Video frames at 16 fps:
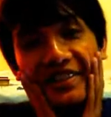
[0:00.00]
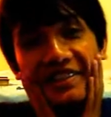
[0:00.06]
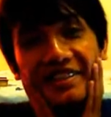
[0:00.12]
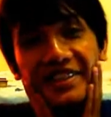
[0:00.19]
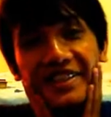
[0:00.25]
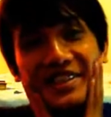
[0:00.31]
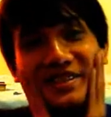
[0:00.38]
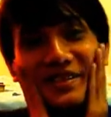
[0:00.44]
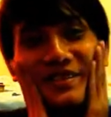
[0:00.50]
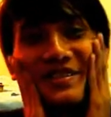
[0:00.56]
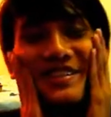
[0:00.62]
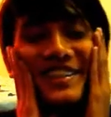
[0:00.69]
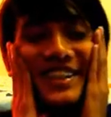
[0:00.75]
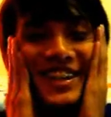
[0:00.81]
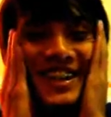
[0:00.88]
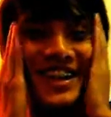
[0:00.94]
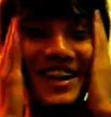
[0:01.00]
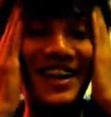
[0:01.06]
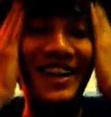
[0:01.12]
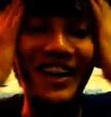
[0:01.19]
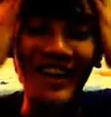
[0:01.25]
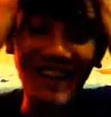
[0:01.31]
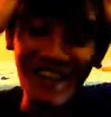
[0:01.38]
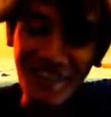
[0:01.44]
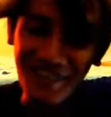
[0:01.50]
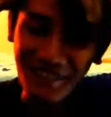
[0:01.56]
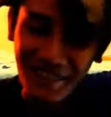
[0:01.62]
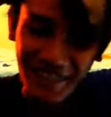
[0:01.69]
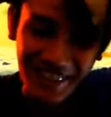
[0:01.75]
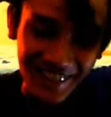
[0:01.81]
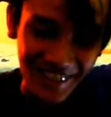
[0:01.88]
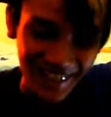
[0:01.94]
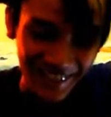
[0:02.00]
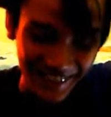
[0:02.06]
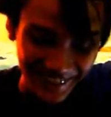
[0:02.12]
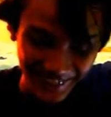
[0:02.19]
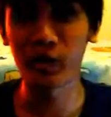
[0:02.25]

but it was so. Oh my god.